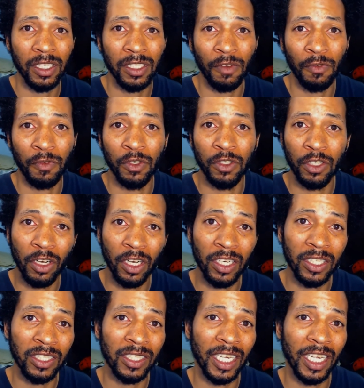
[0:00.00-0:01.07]
If you don't
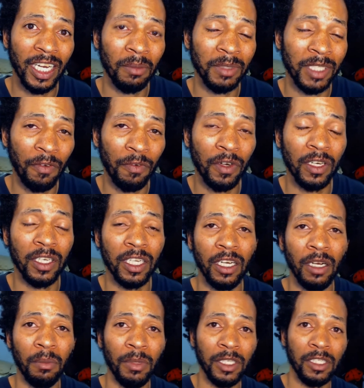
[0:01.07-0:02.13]
understand, I'm definitely going to
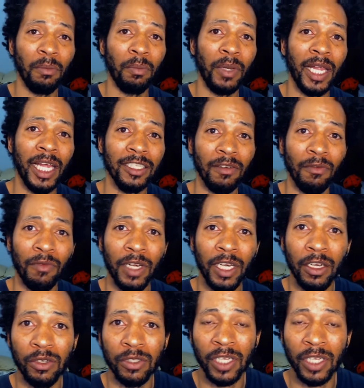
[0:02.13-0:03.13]
be supplying some videos.